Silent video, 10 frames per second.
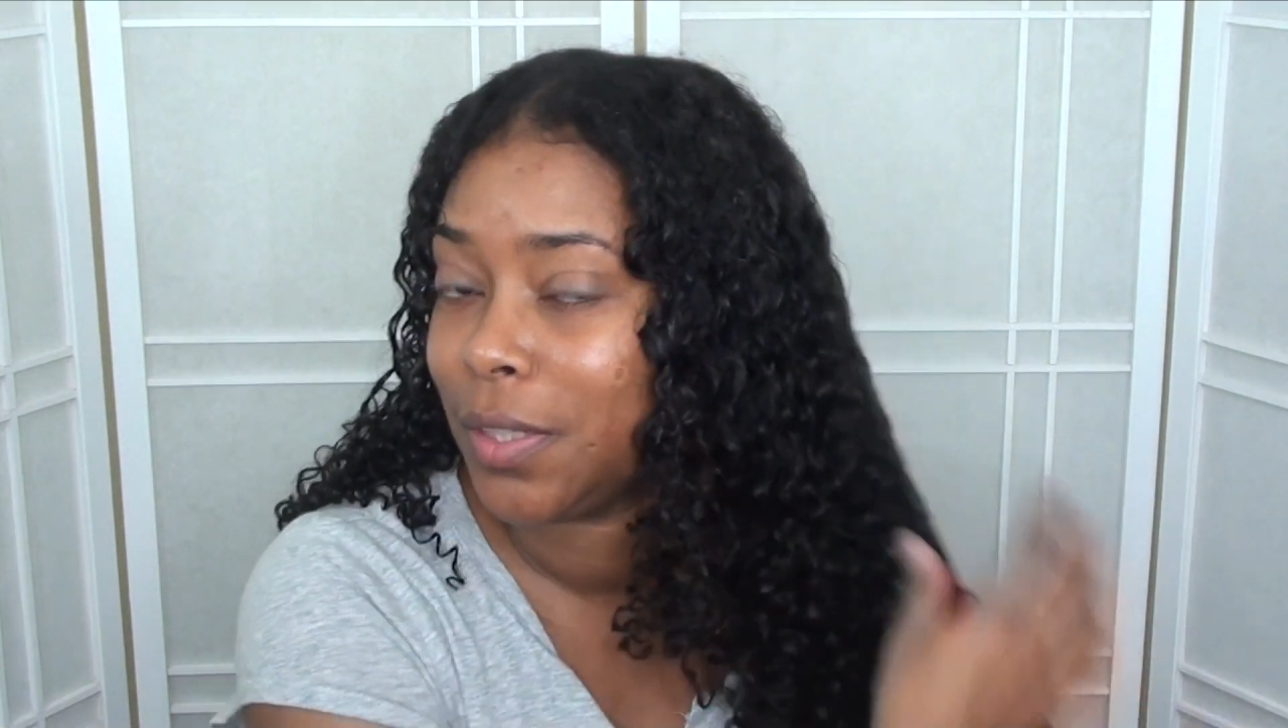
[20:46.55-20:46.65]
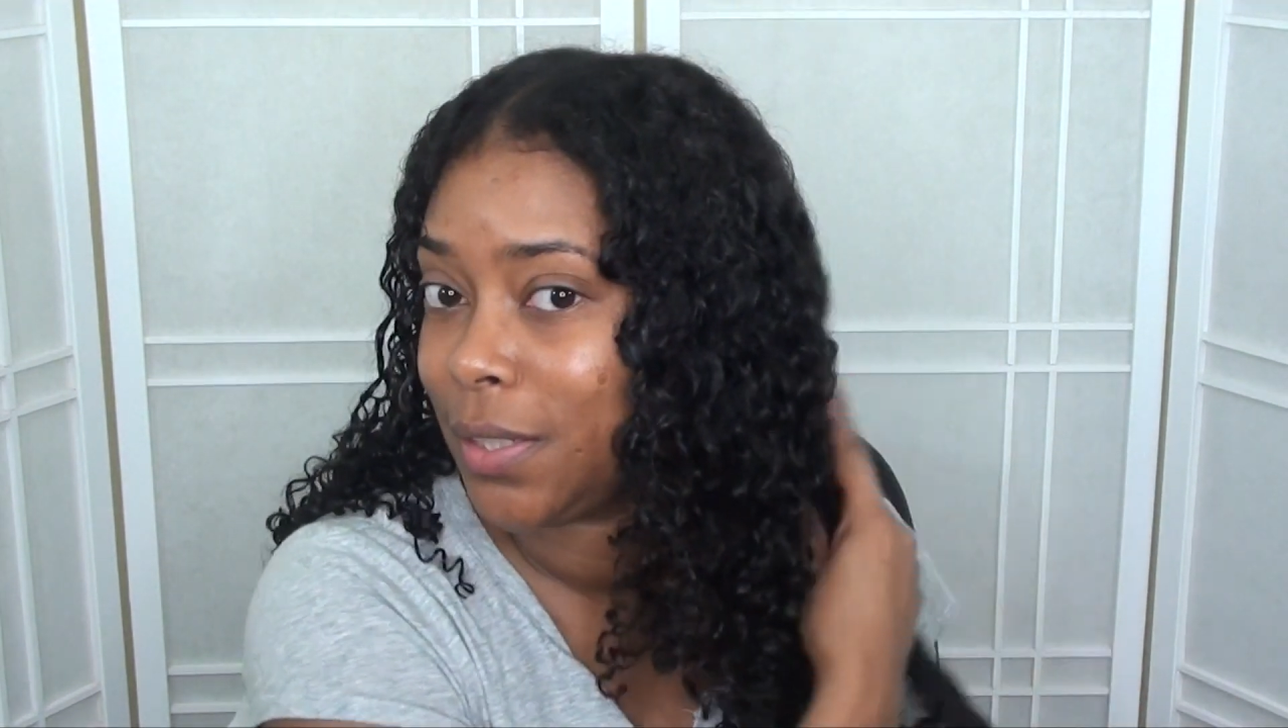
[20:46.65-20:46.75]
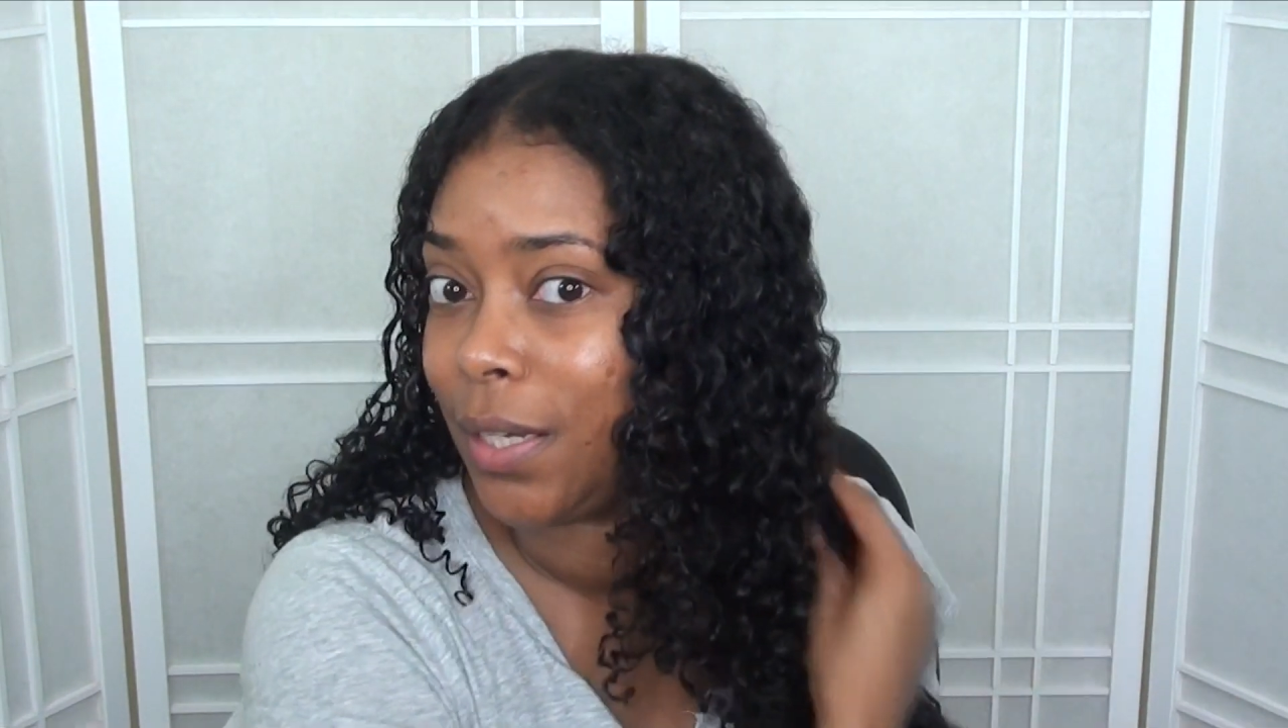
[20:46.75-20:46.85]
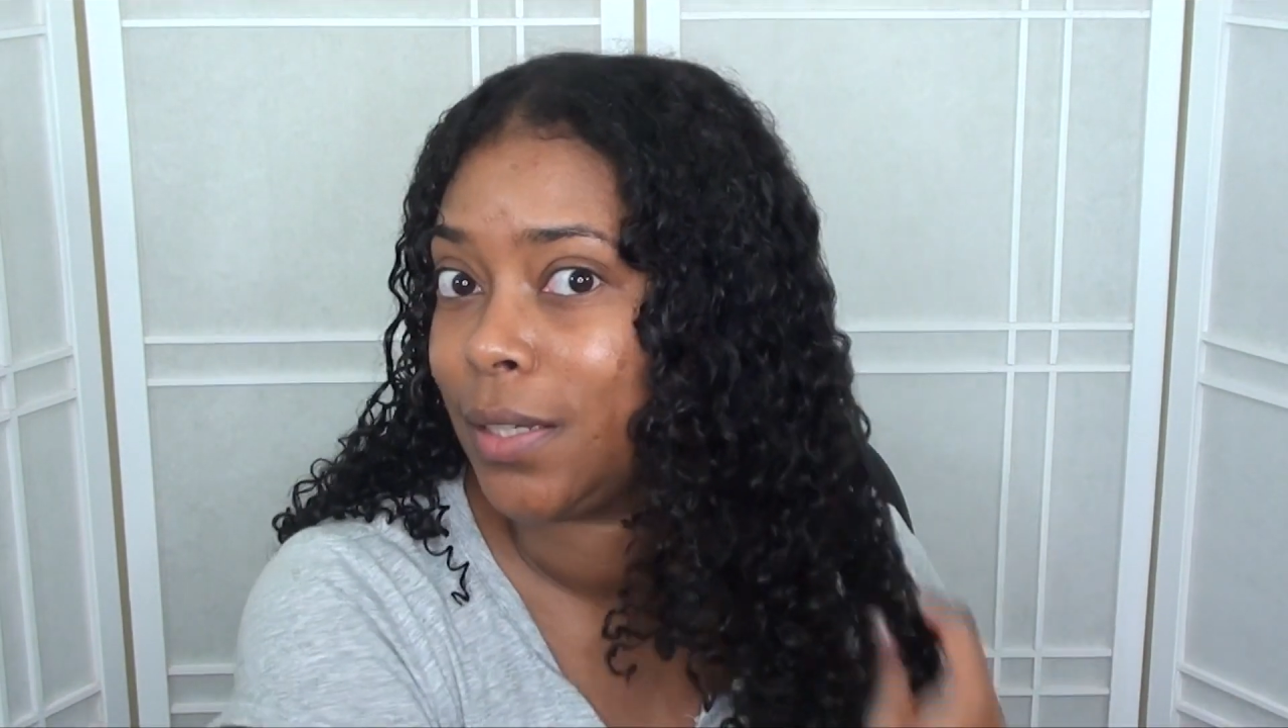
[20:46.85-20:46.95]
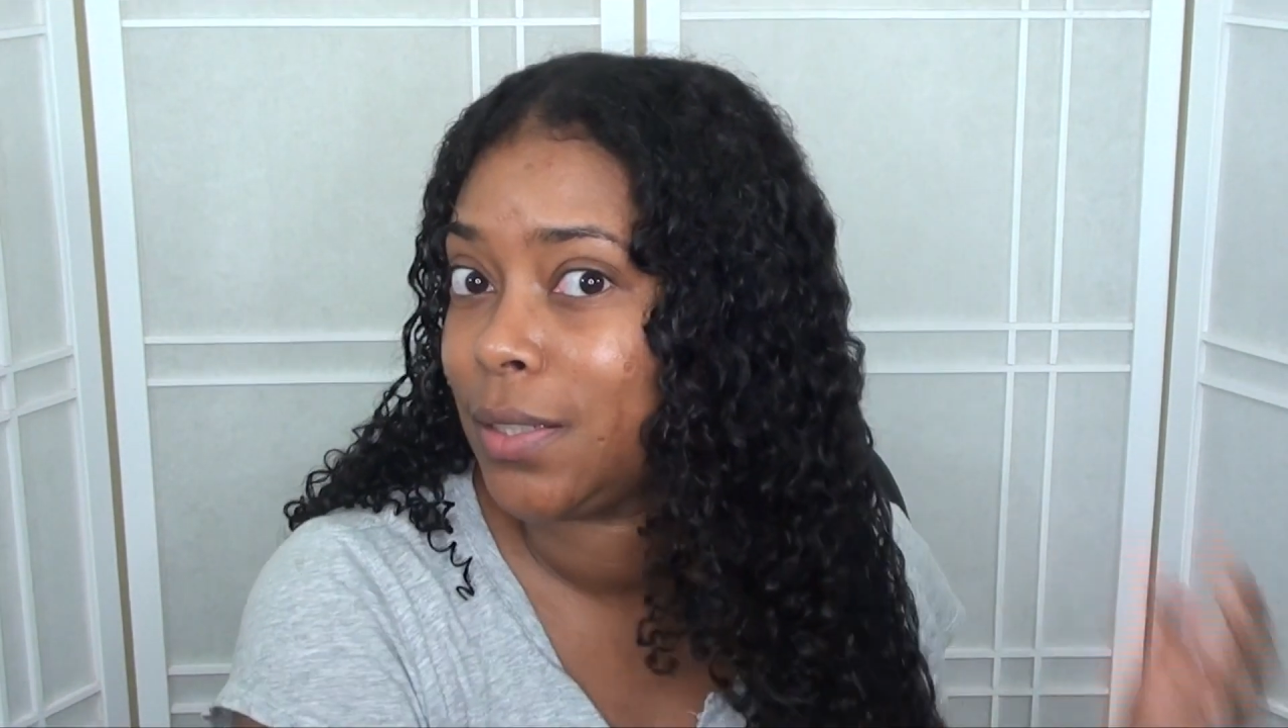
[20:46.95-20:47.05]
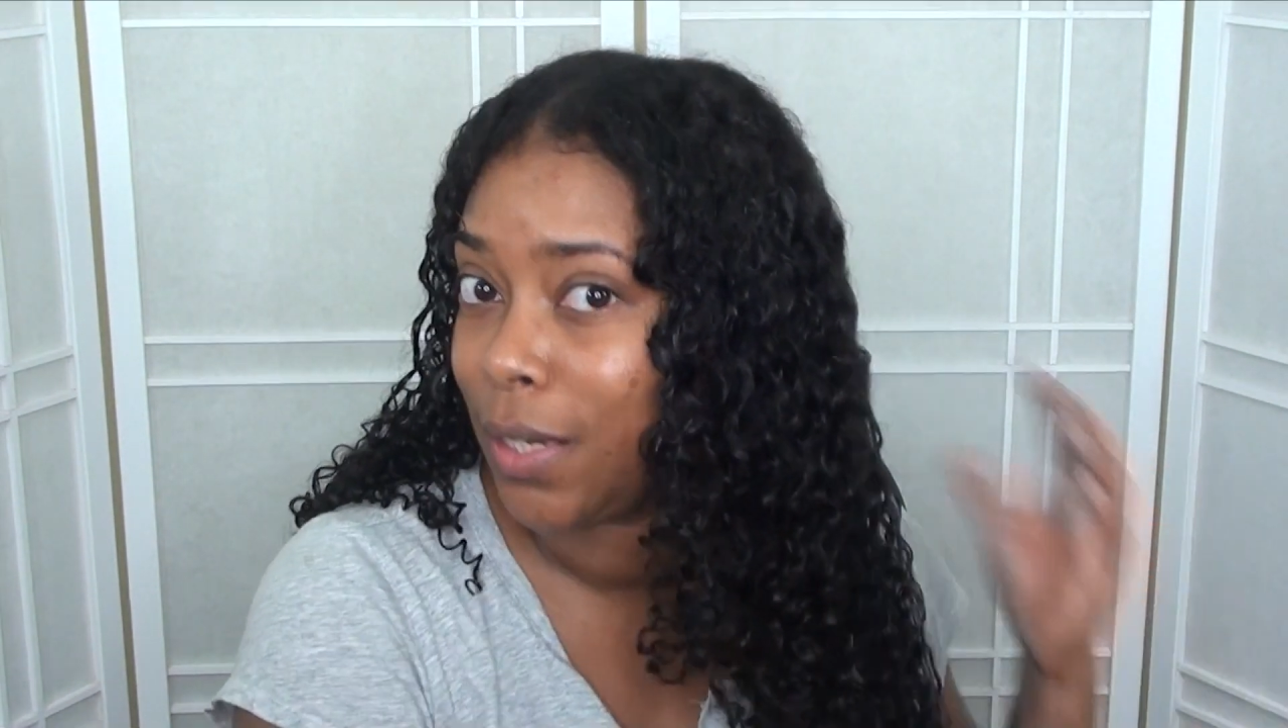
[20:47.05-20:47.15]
it takes